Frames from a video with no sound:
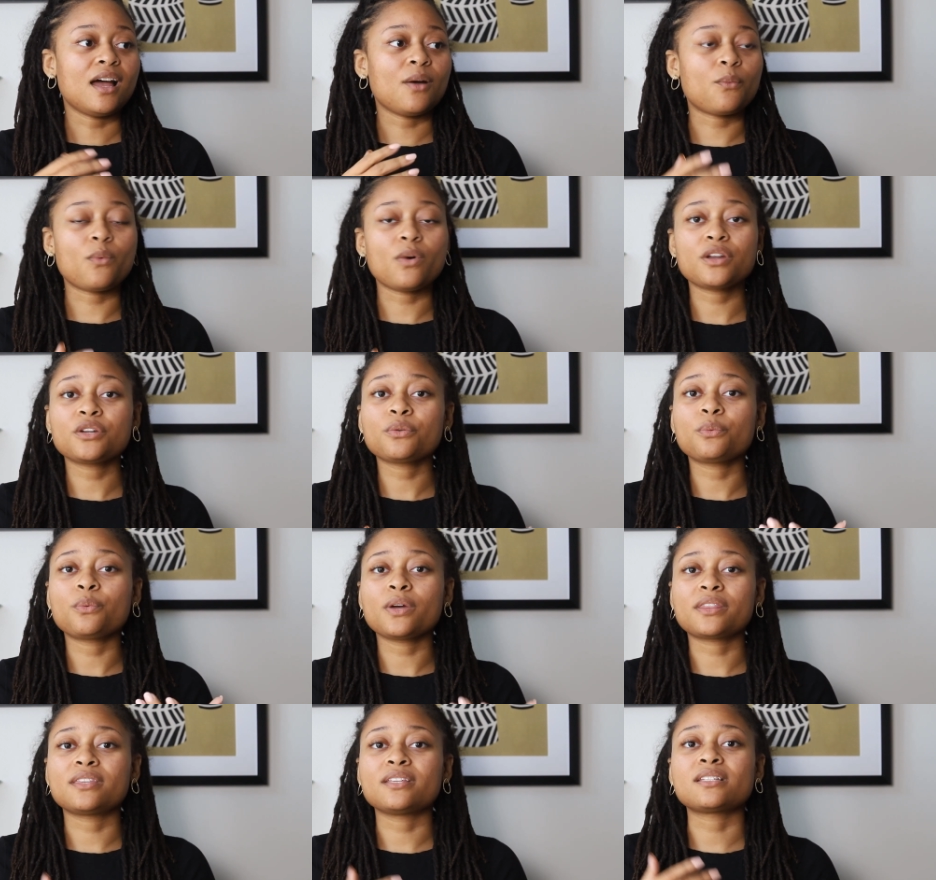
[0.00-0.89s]
I wonder
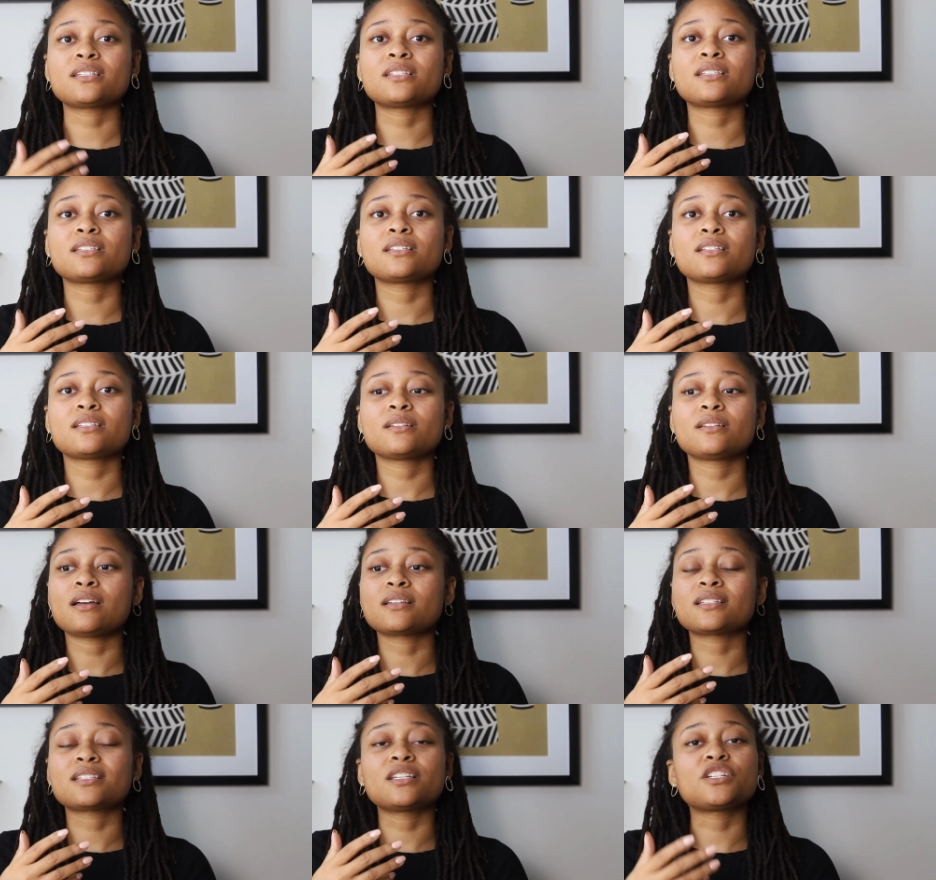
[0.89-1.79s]
what this
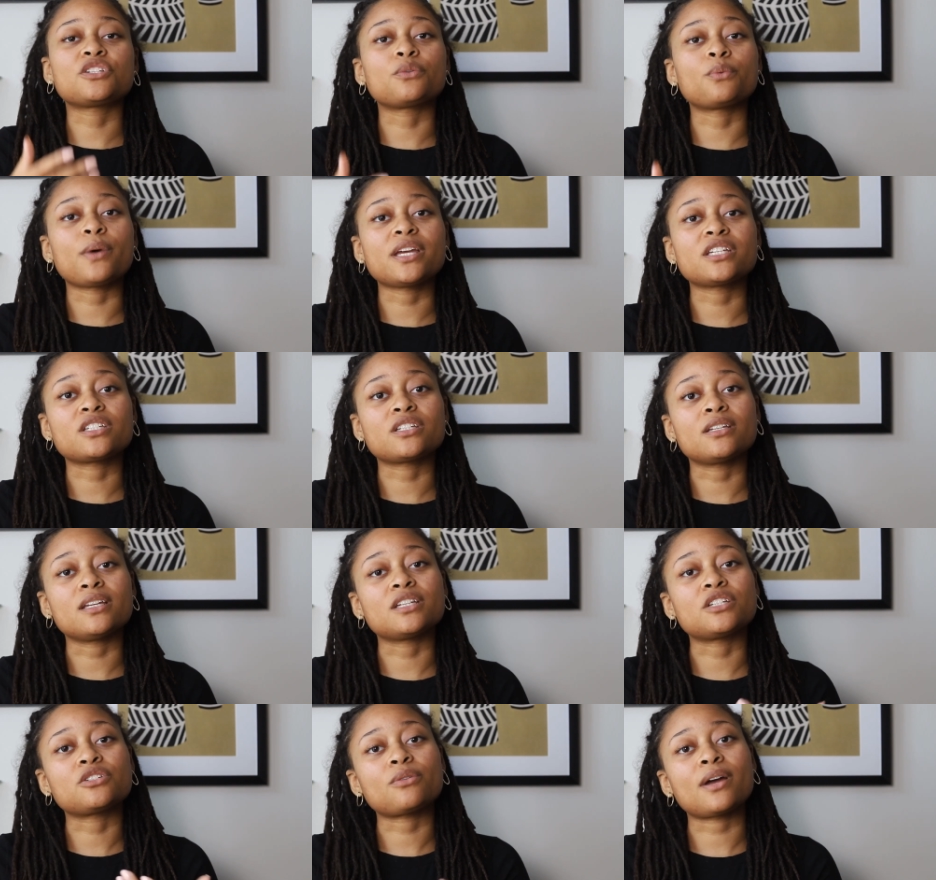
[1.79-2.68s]
situation is